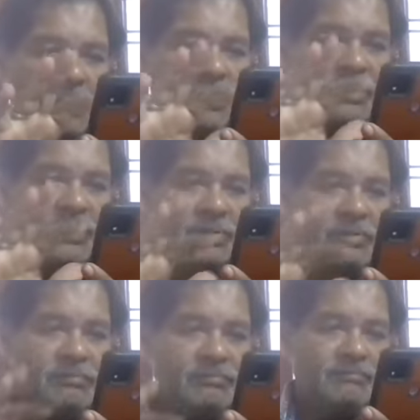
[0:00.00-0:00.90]

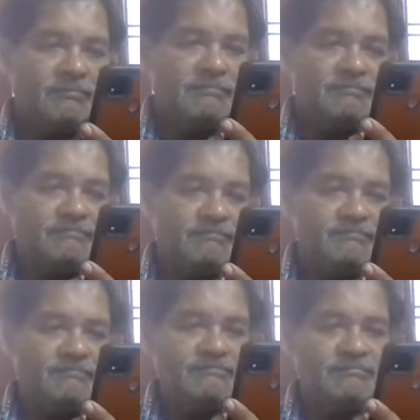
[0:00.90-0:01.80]

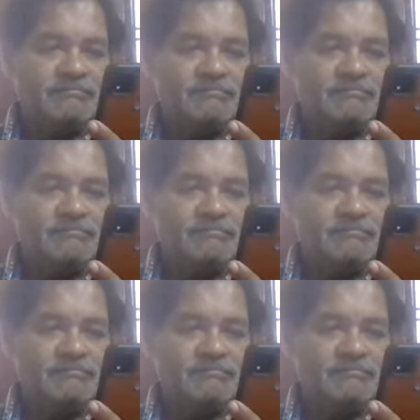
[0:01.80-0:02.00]
[no speech]